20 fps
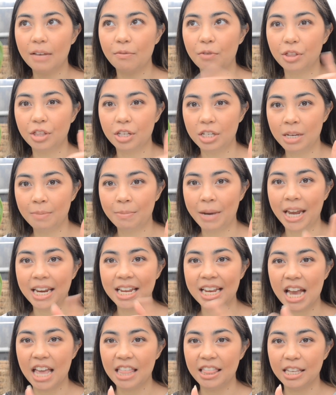I've got the tip
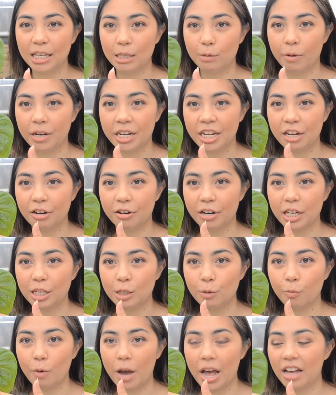cutting and this one here as
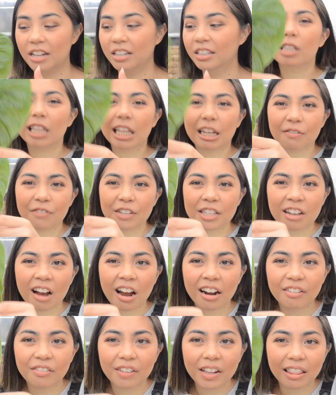well. The leaf is
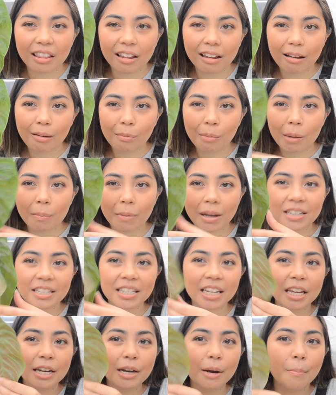kind of a little bit
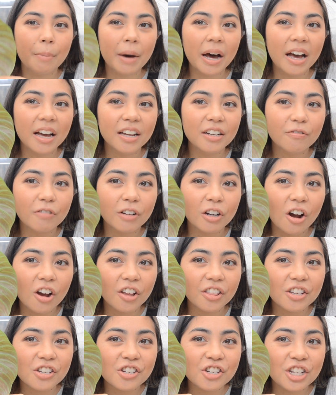munted, but
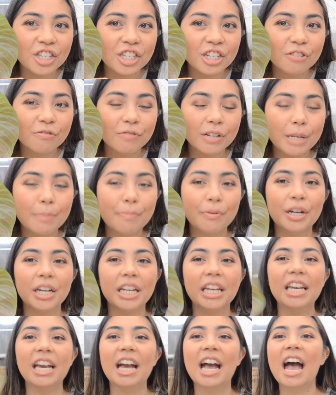regardless, she's still really
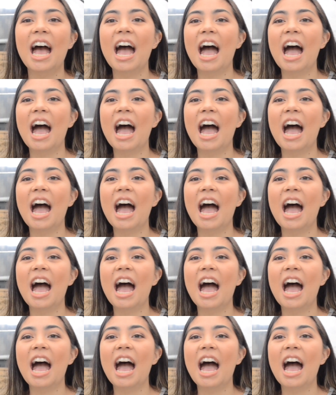pretty.